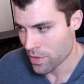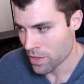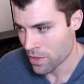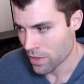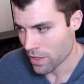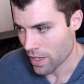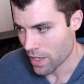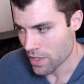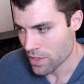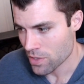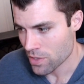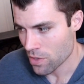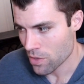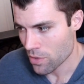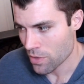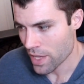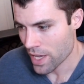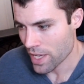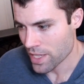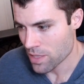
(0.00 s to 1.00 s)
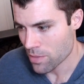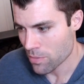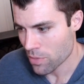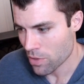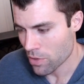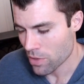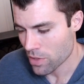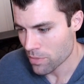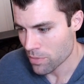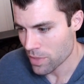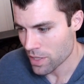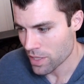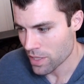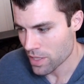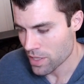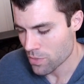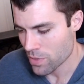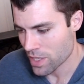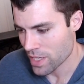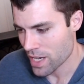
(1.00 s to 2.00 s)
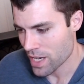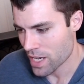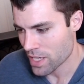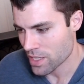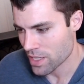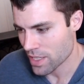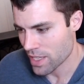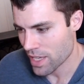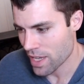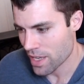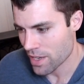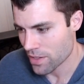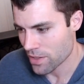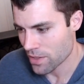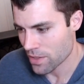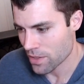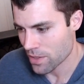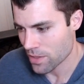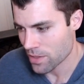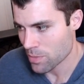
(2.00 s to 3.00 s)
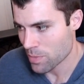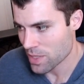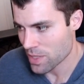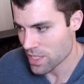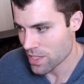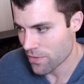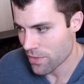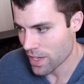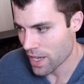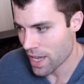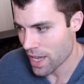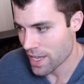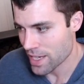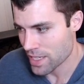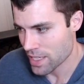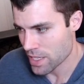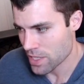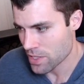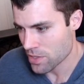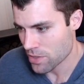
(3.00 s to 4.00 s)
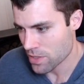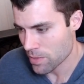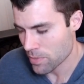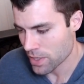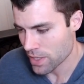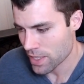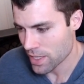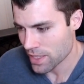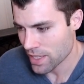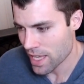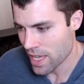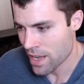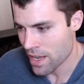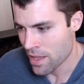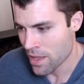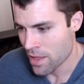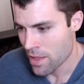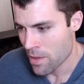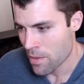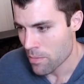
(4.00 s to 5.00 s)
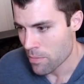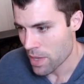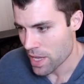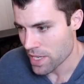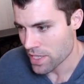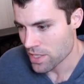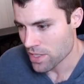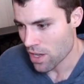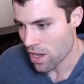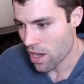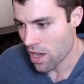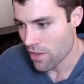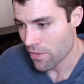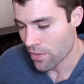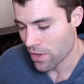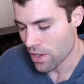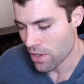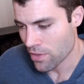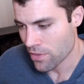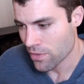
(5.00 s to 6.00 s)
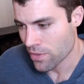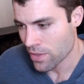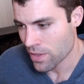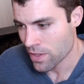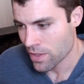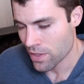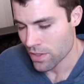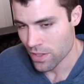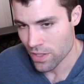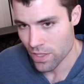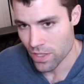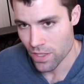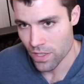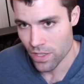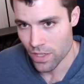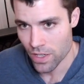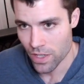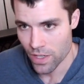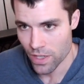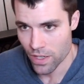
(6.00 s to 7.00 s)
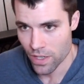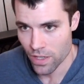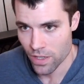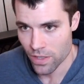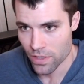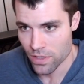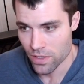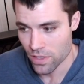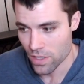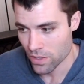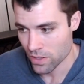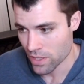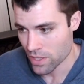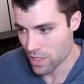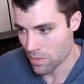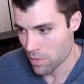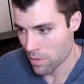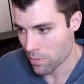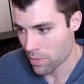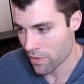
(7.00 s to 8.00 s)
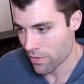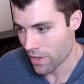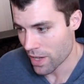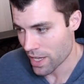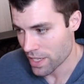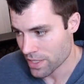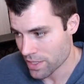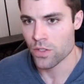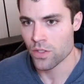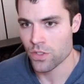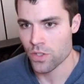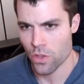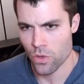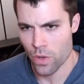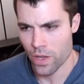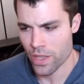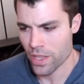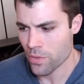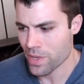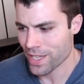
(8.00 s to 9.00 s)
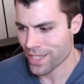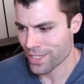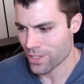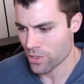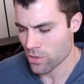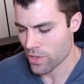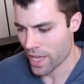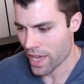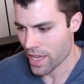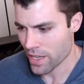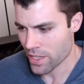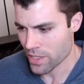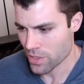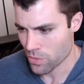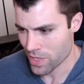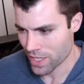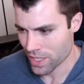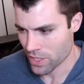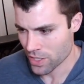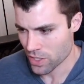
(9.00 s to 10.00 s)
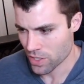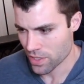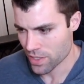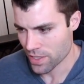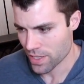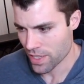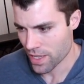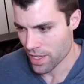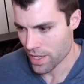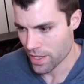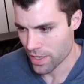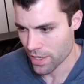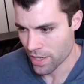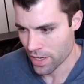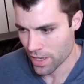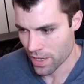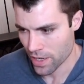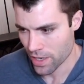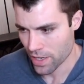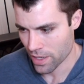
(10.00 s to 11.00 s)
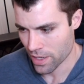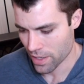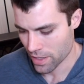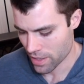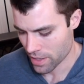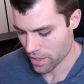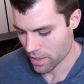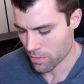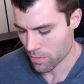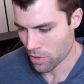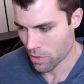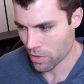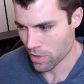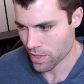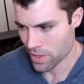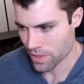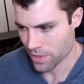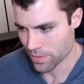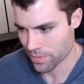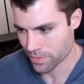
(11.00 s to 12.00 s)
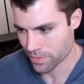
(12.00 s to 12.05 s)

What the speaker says: Okay, so that's important because we can actually get specific IDs or something like that based off of the slug that someone provides. So the way that we can do that is we can just say import.